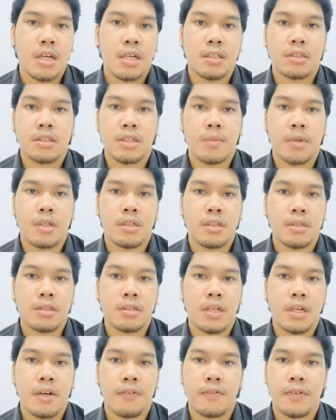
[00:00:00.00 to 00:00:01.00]
and some
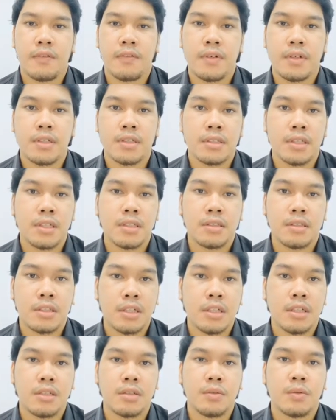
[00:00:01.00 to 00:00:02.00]
others have never attended
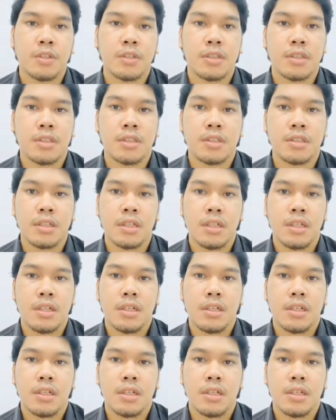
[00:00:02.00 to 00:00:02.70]
training, which is